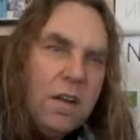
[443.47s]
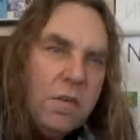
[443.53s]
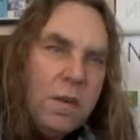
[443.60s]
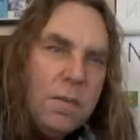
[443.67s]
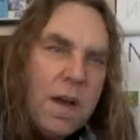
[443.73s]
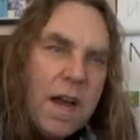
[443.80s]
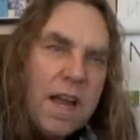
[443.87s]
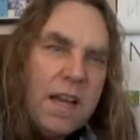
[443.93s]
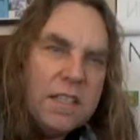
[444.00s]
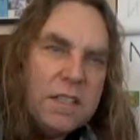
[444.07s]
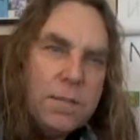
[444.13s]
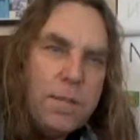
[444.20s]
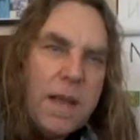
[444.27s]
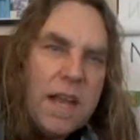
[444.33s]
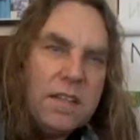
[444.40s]
We might
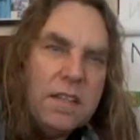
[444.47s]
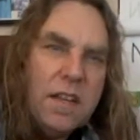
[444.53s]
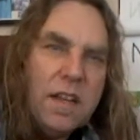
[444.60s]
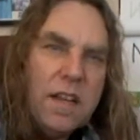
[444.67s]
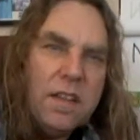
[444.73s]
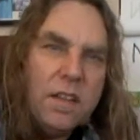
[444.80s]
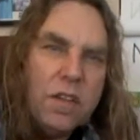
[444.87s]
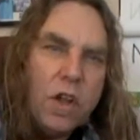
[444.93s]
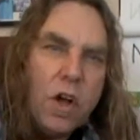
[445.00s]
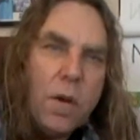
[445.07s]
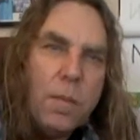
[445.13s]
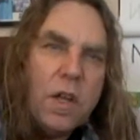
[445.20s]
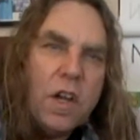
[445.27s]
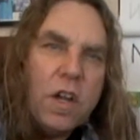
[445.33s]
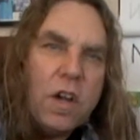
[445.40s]
expect the
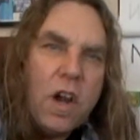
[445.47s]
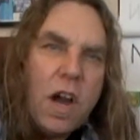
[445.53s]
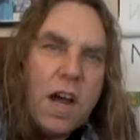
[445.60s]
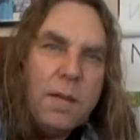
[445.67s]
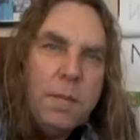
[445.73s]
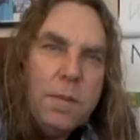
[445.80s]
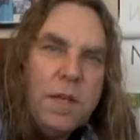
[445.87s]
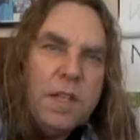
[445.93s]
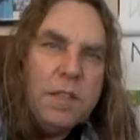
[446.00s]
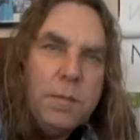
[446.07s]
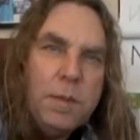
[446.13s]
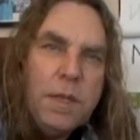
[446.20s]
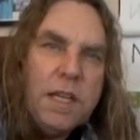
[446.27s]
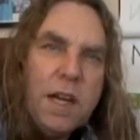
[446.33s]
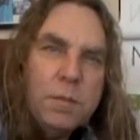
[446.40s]
global economy
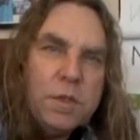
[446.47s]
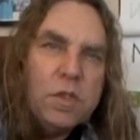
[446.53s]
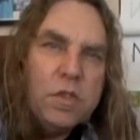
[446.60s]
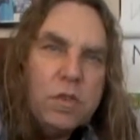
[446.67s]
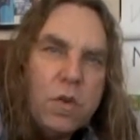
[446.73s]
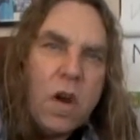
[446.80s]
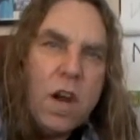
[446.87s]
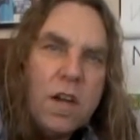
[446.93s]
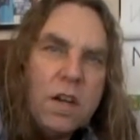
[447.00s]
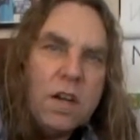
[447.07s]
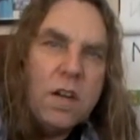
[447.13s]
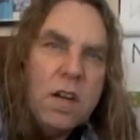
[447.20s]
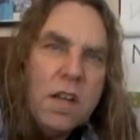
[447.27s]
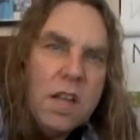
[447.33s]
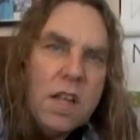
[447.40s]
to become
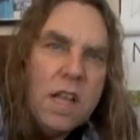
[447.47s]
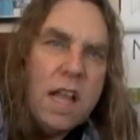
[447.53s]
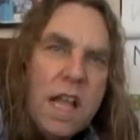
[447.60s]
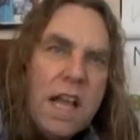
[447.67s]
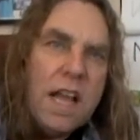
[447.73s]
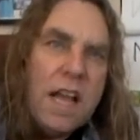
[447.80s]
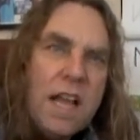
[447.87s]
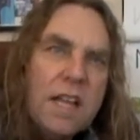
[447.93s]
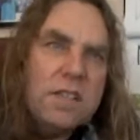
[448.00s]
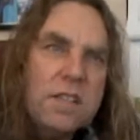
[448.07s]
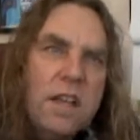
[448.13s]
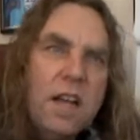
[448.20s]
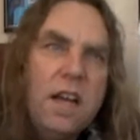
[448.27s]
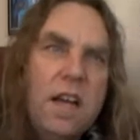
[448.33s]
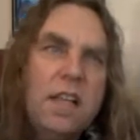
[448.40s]
stronger, as
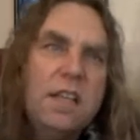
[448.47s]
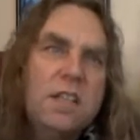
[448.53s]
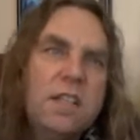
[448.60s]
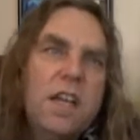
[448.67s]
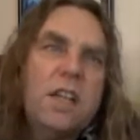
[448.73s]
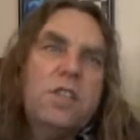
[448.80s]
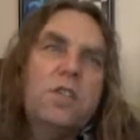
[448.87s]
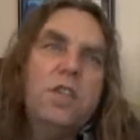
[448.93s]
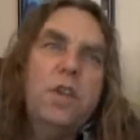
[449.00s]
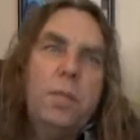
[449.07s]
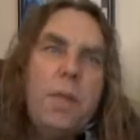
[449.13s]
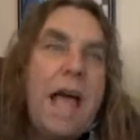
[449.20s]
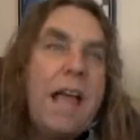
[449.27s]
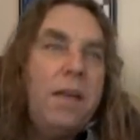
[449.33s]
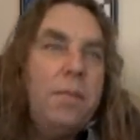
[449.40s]

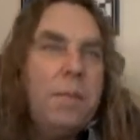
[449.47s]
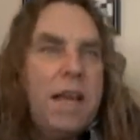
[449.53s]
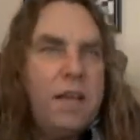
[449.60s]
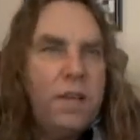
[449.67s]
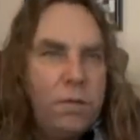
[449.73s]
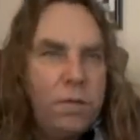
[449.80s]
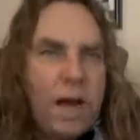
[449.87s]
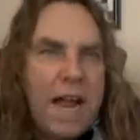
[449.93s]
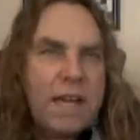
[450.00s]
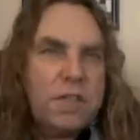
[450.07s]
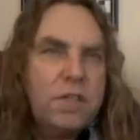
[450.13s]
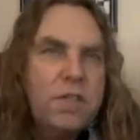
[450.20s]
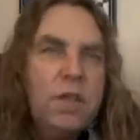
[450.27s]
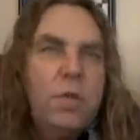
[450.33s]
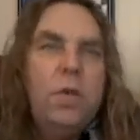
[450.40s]
industrial
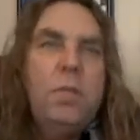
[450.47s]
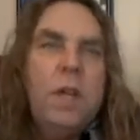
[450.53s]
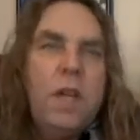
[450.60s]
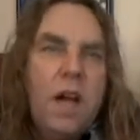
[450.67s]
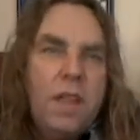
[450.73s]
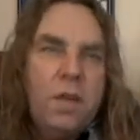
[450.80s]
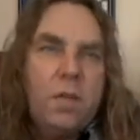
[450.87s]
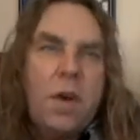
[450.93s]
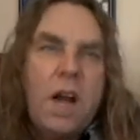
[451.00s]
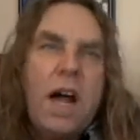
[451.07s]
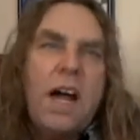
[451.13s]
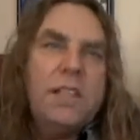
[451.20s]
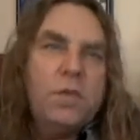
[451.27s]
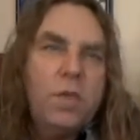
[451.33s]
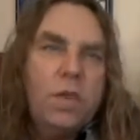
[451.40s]
manufacturing would be on the
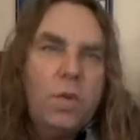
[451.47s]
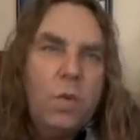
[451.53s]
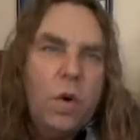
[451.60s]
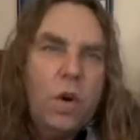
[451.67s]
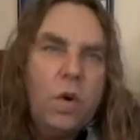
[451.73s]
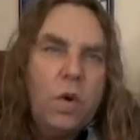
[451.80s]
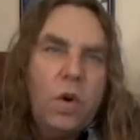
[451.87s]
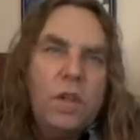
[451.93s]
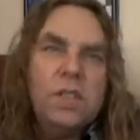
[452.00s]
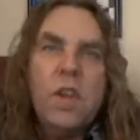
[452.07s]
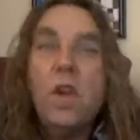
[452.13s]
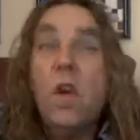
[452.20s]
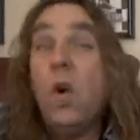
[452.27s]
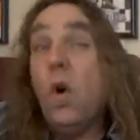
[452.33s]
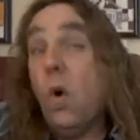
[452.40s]
rise with a wood horse,
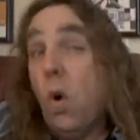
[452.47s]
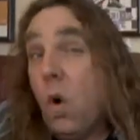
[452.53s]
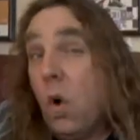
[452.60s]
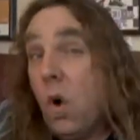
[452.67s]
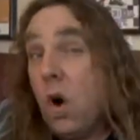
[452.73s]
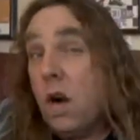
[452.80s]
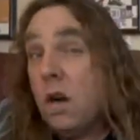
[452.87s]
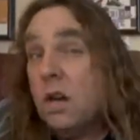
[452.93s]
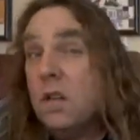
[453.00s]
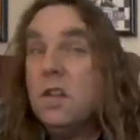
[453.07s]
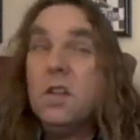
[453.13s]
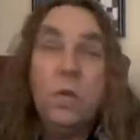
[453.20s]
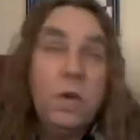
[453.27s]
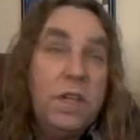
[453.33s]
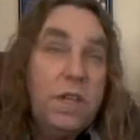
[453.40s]
or
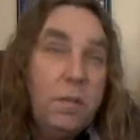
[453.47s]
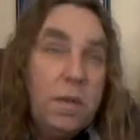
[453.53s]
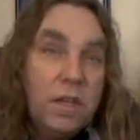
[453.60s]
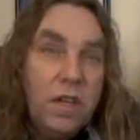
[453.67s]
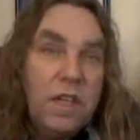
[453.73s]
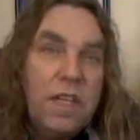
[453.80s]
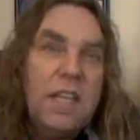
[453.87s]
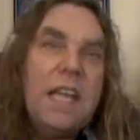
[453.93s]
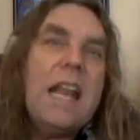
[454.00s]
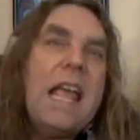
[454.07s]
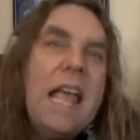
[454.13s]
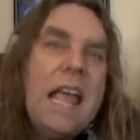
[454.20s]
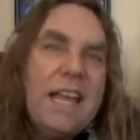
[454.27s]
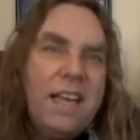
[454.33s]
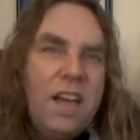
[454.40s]
we could be looking at
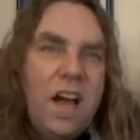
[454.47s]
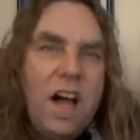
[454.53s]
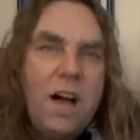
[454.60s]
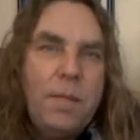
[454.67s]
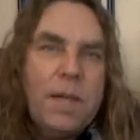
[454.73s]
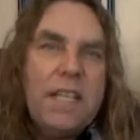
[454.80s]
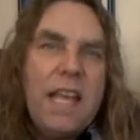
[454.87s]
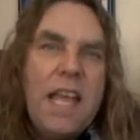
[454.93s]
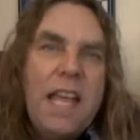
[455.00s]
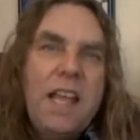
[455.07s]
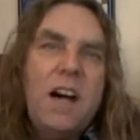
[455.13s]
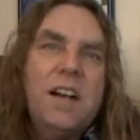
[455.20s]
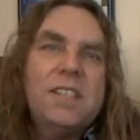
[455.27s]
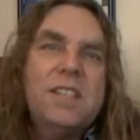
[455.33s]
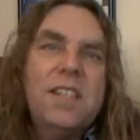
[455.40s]
economic
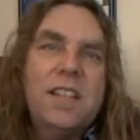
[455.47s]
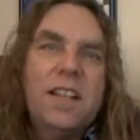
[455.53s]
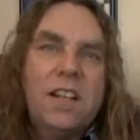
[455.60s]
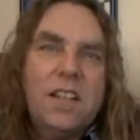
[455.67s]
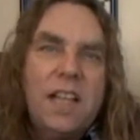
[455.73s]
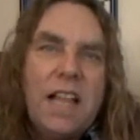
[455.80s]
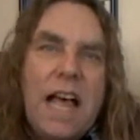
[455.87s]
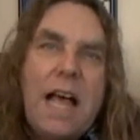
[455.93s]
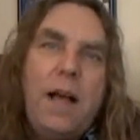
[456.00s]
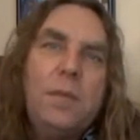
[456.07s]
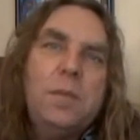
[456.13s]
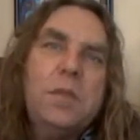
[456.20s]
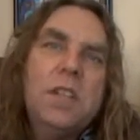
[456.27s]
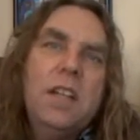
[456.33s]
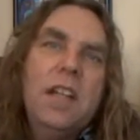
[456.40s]
chaos and
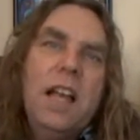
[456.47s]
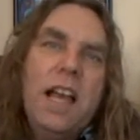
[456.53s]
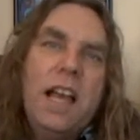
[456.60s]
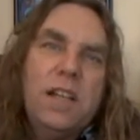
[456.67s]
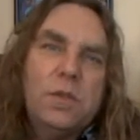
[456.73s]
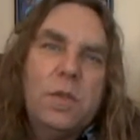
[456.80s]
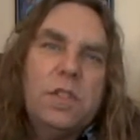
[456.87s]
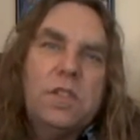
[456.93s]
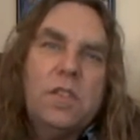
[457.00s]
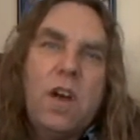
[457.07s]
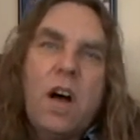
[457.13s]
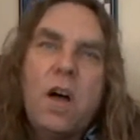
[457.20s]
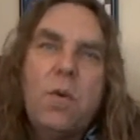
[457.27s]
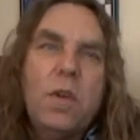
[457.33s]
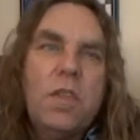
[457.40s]
collapse, as we
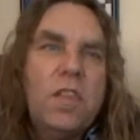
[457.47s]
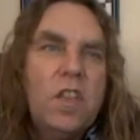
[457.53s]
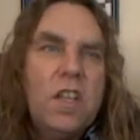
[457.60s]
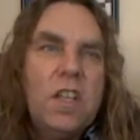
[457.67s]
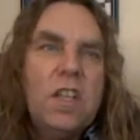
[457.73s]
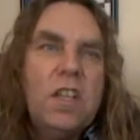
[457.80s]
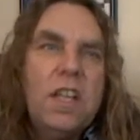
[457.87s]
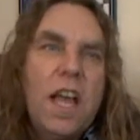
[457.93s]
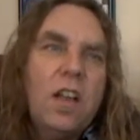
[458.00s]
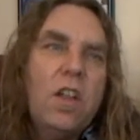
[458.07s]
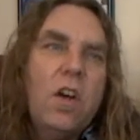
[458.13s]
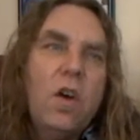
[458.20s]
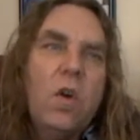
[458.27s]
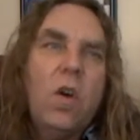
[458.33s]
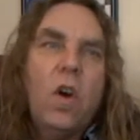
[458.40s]
saw with the
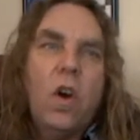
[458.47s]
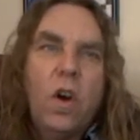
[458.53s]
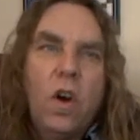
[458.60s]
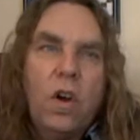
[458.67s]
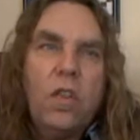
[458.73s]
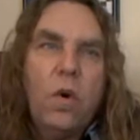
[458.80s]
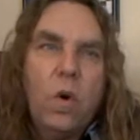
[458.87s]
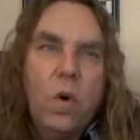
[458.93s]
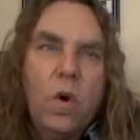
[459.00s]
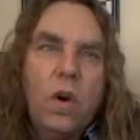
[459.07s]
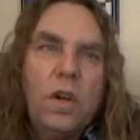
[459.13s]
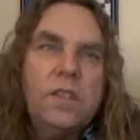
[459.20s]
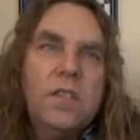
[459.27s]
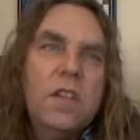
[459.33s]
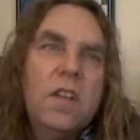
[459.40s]
yellow earth
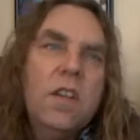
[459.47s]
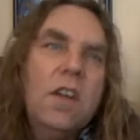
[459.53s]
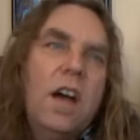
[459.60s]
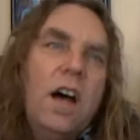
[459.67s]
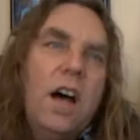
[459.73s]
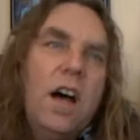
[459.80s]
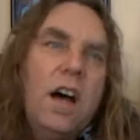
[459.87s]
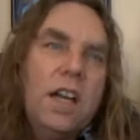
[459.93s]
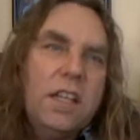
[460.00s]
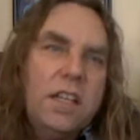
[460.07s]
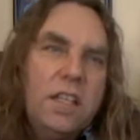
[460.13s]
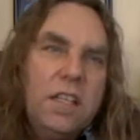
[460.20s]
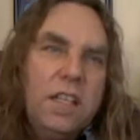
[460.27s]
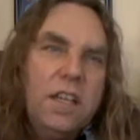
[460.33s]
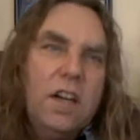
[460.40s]
horse
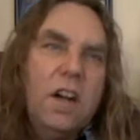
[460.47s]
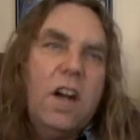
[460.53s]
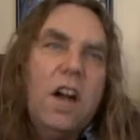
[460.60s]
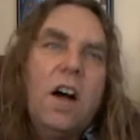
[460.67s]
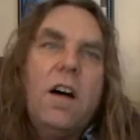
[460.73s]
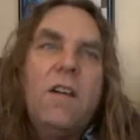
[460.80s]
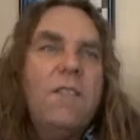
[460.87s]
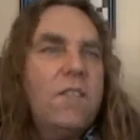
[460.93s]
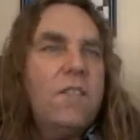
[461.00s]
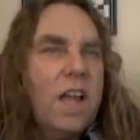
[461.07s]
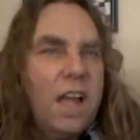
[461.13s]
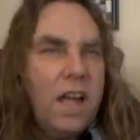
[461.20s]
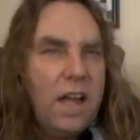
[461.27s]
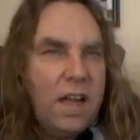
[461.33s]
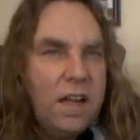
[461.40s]
year of
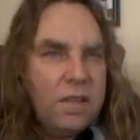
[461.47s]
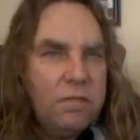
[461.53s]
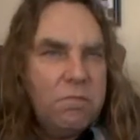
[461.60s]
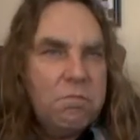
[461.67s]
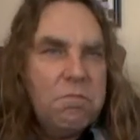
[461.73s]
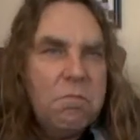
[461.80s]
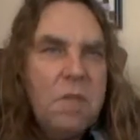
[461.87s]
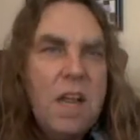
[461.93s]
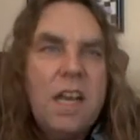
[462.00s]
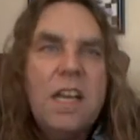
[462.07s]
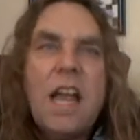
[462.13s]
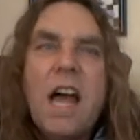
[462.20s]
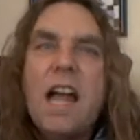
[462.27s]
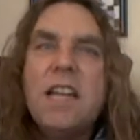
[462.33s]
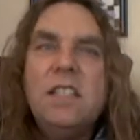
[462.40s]

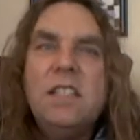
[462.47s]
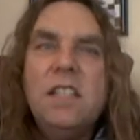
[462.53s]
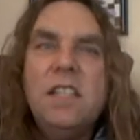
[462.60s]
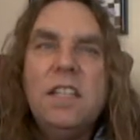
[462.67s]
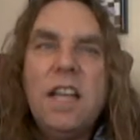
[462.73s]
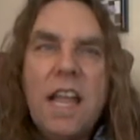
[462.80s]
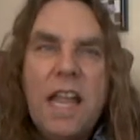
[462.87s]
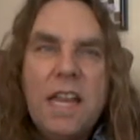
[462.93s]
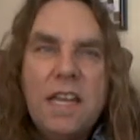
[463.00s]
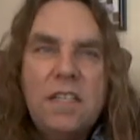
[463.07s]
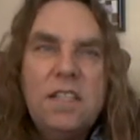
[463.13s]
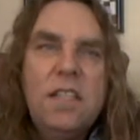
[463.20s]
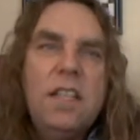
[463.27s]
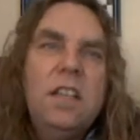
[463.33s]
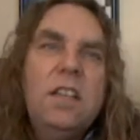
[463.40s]

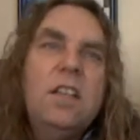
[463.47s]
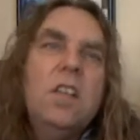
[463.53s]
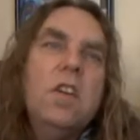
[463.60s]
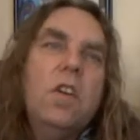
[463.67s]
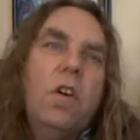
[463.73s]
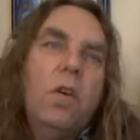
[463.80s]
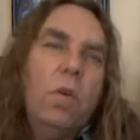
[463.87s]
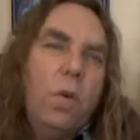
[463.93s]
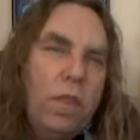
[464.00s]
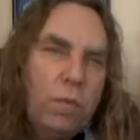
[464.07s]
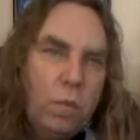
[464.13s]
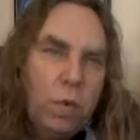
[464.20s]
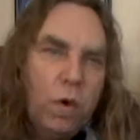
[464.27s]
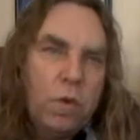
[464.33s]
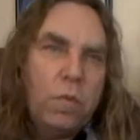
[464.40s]
1918 with
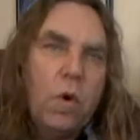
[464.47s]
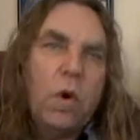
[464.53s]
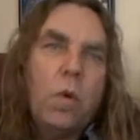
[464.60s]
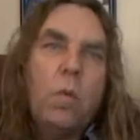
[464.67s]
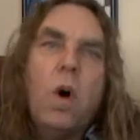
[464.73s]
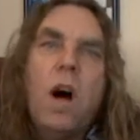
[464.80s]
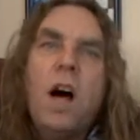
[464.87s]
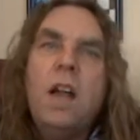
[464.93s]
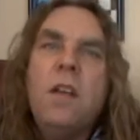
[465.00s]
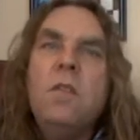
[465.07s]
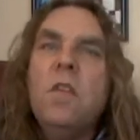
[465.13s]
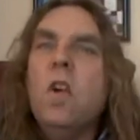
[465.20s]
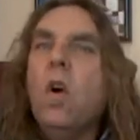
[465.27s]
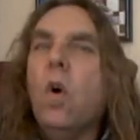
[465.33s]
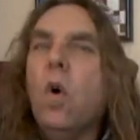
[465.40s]
World War
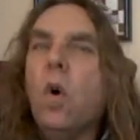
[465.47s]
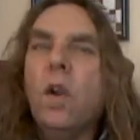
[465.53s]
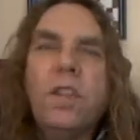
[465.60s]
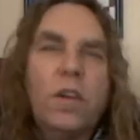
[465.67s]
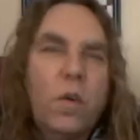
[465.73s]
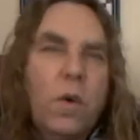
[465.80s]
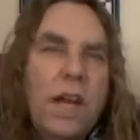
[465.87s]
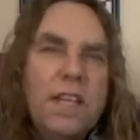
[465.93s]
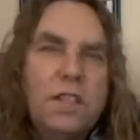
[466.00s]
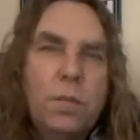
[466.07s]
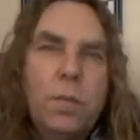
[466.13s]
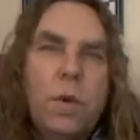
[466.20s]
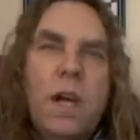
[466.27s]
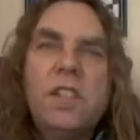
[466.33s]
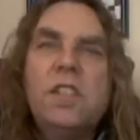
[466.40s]
I, or the Great
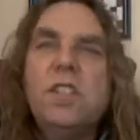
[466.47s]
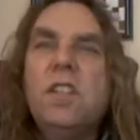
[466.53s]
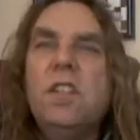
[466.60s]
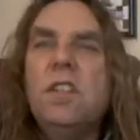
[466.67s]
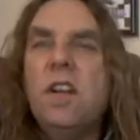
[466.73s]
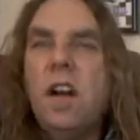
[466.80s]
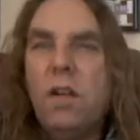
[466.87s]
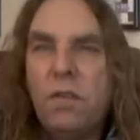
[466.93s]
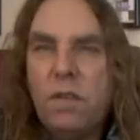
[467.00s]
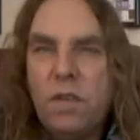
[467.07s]
Depression